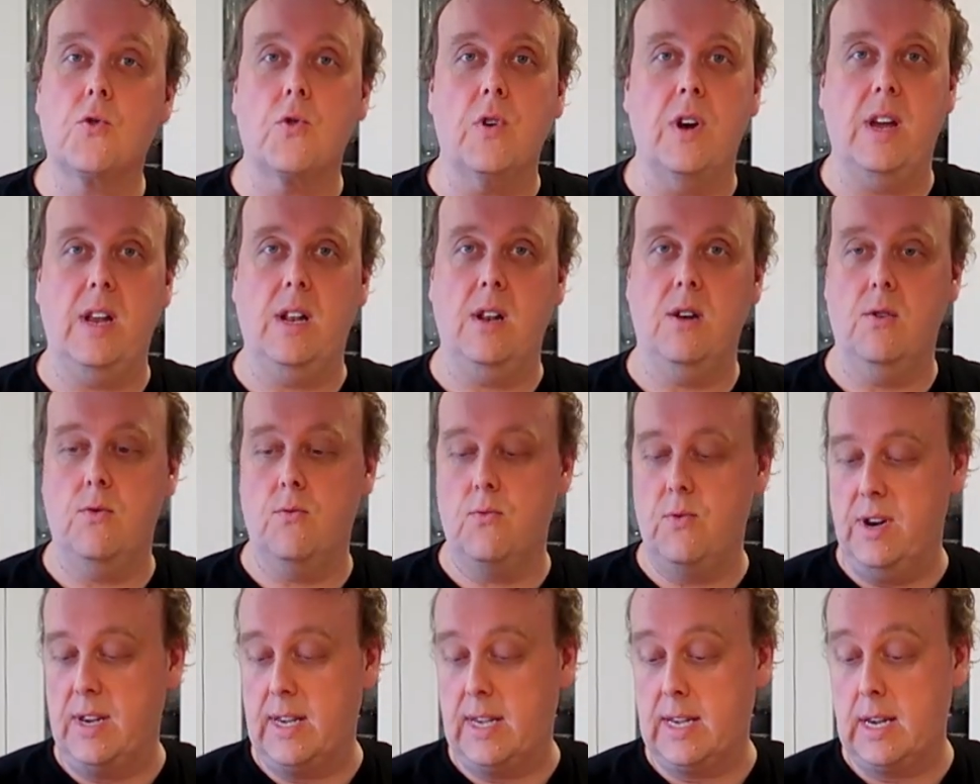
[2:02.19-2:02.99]
great
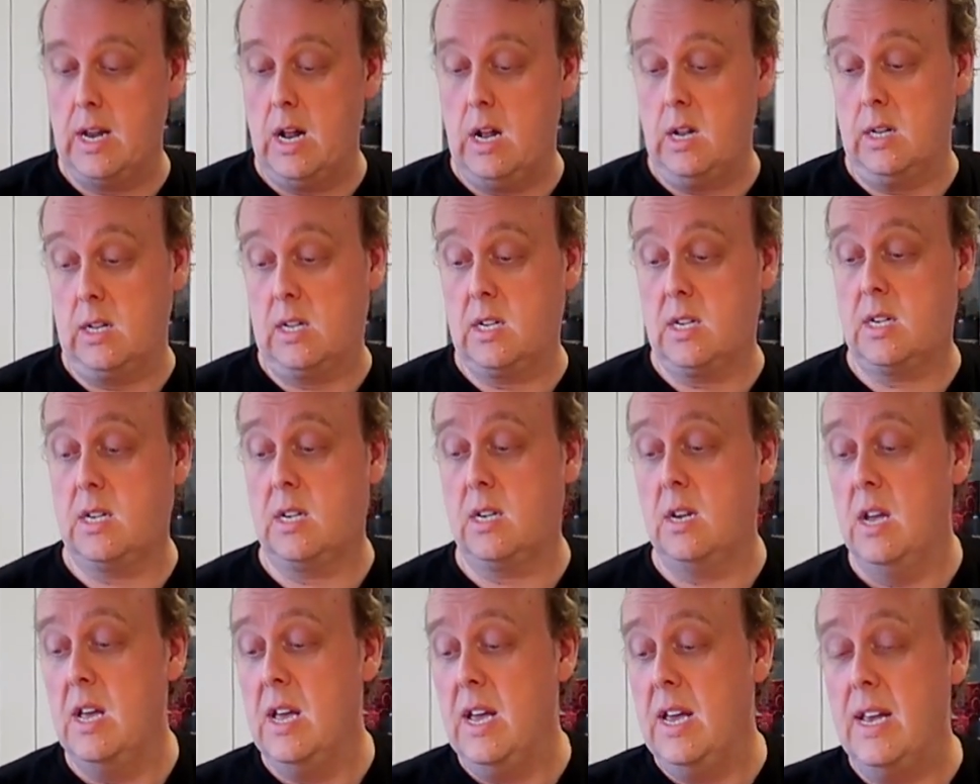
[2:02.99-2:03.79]

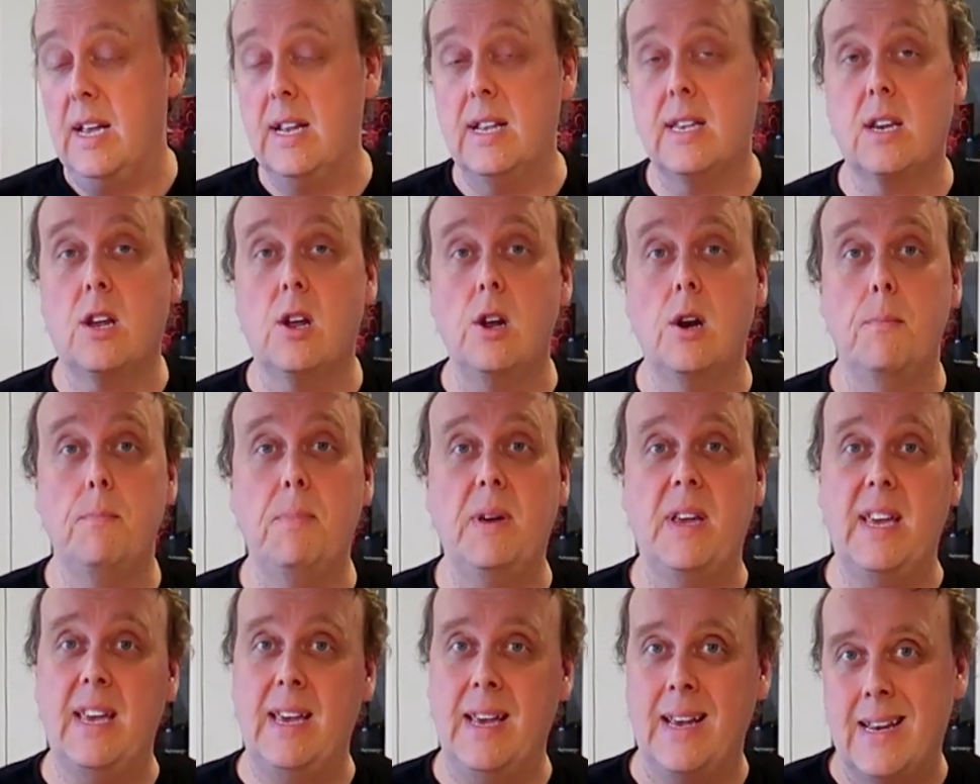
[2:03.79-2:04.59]
results. It's going to
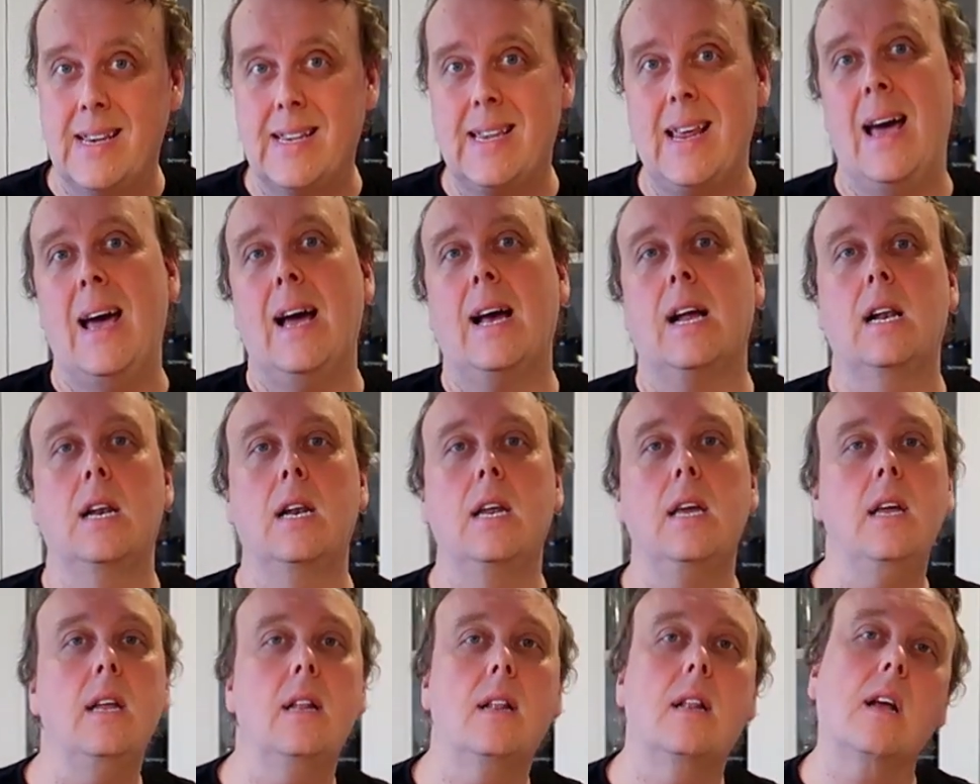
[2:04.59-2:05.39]
be
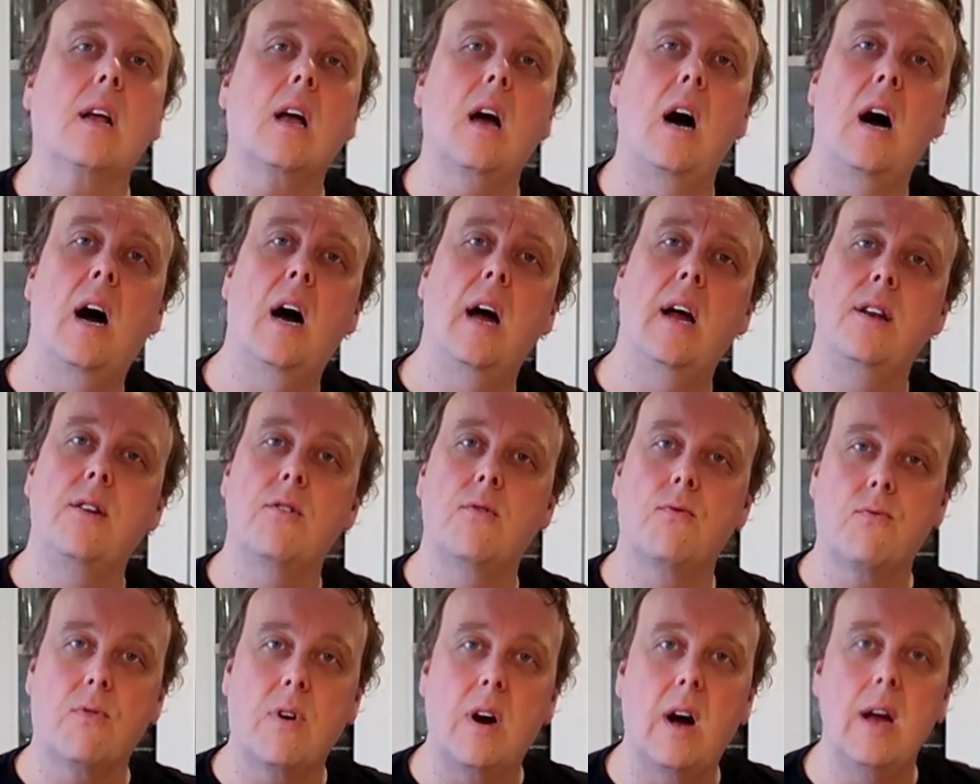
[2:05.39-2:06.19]
exactly the kind
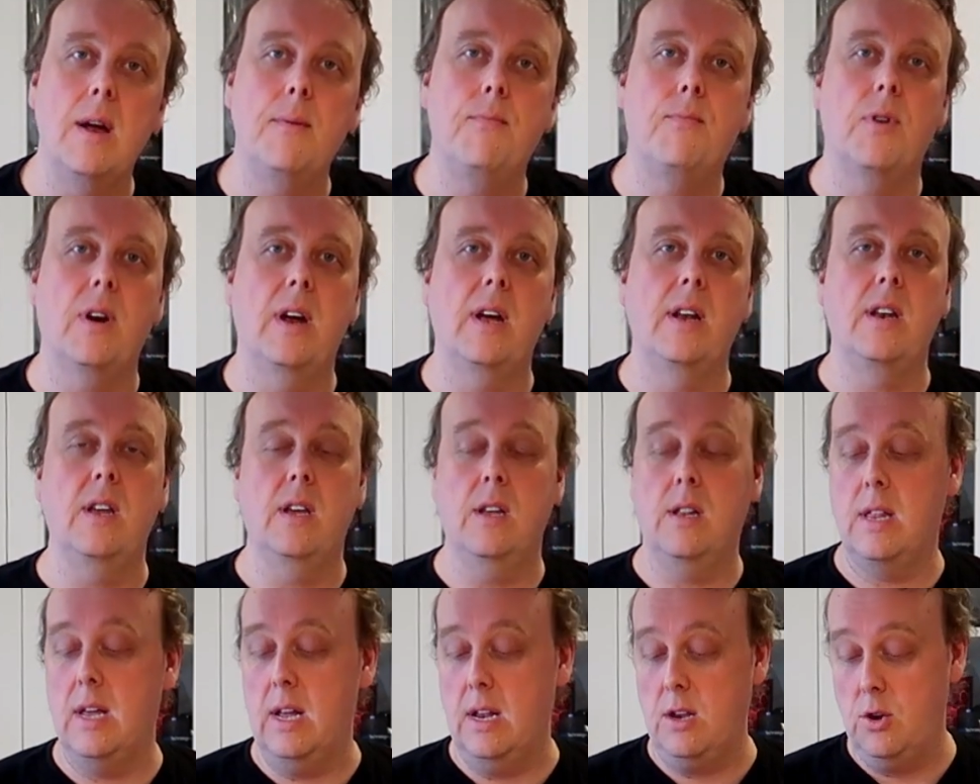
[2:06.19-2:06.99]
of rye bread
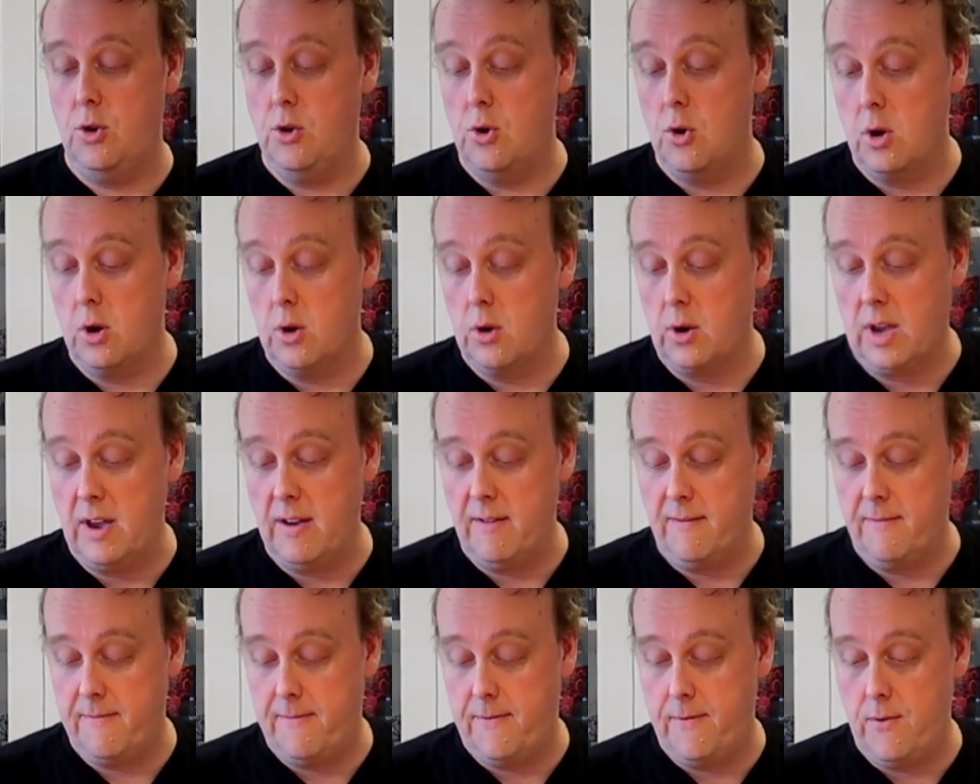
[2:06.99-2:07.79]
that you're
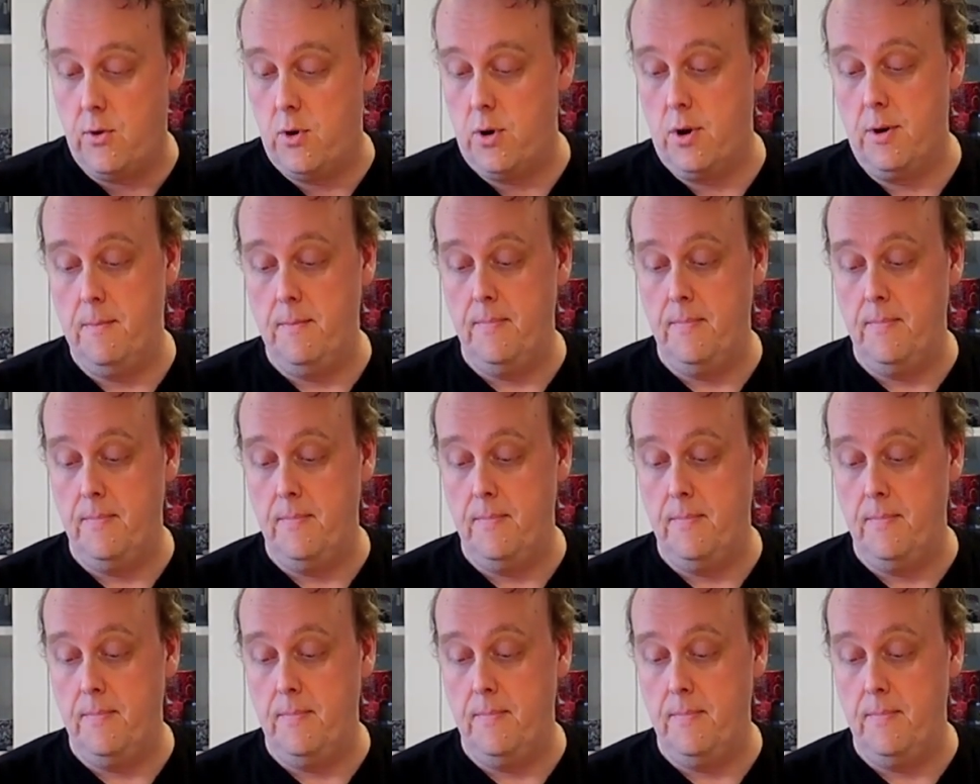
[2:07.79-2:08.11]
looking for.